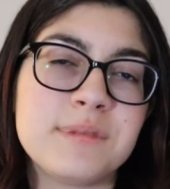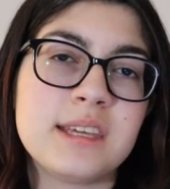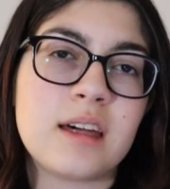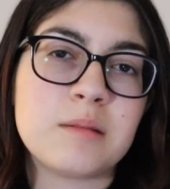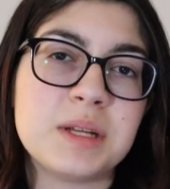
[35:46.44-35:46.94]

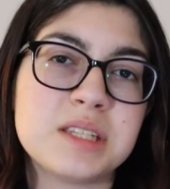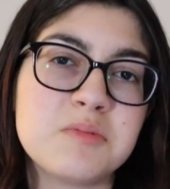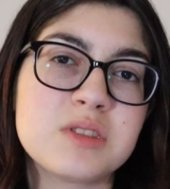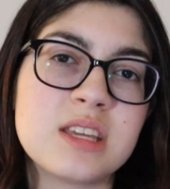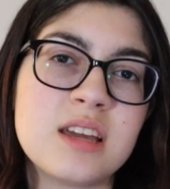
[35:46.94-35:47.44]
Gally meets
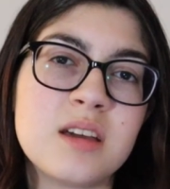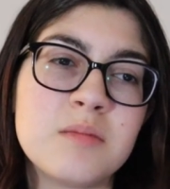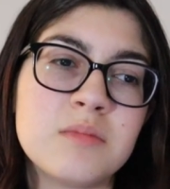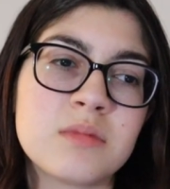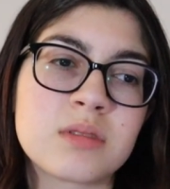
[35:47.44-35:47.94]
up with
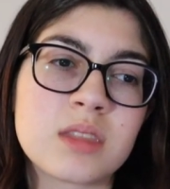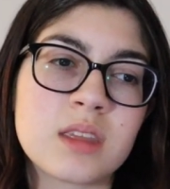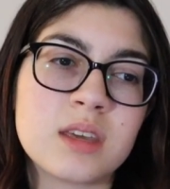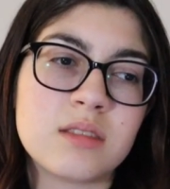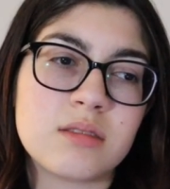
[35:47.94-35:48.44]
them.
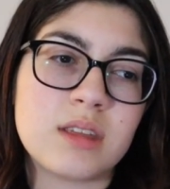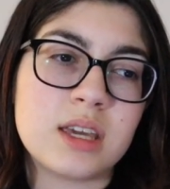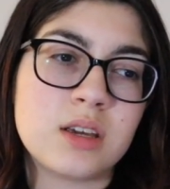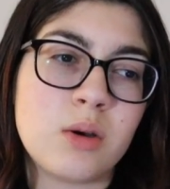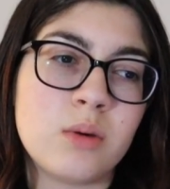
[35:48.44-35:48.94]

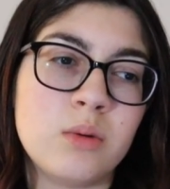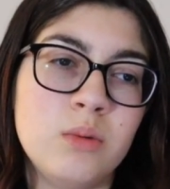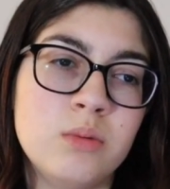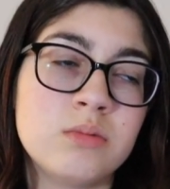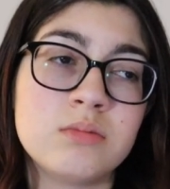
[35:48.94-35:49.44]
They go...